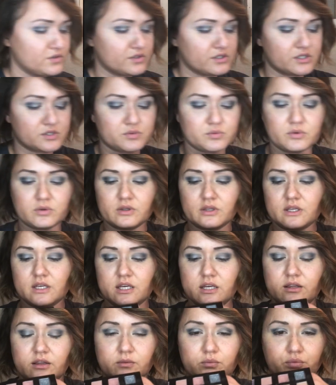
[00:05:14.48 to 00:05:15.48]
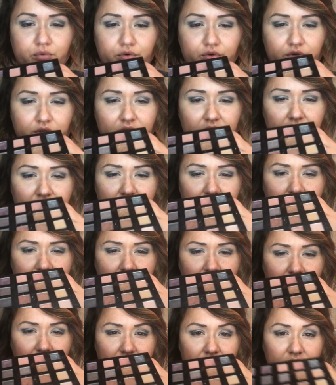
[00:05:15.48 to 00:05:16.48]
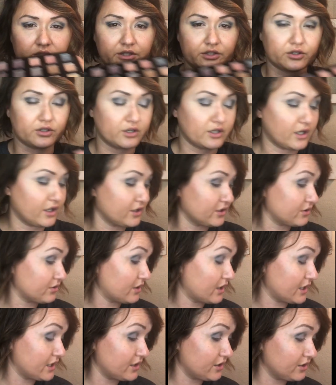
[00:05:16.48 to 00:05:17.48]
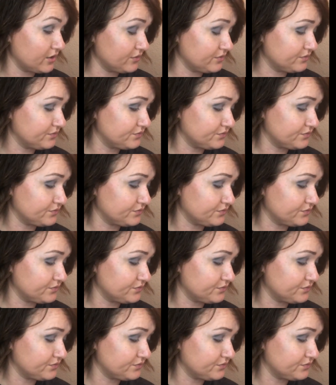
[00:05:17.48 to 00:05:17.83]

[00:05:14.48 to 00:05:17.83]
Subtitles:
use this really pretty kind of glitter color right here.